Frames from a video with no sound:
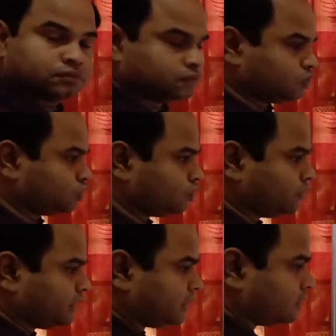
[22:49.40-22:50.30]
So we
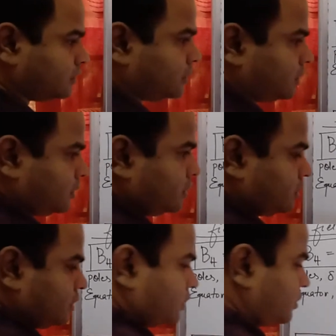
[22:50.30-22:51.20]
can say this
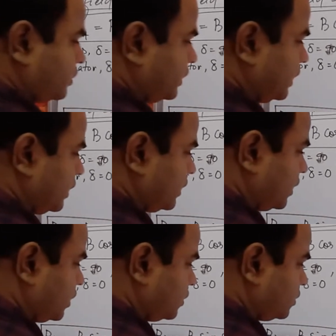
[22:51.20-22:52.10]
is delta
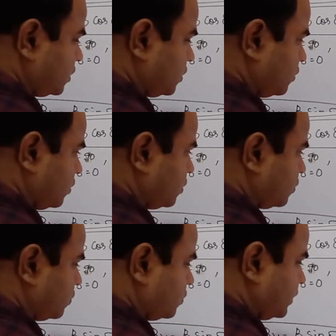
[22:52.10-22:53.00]
is equal
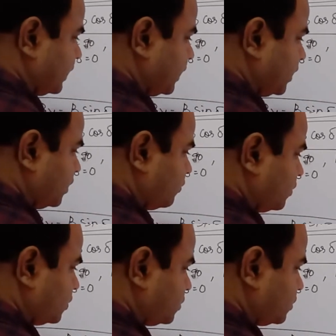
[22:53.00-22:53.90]
to tan
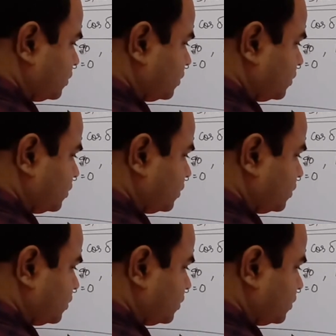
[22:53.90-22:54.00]
inverse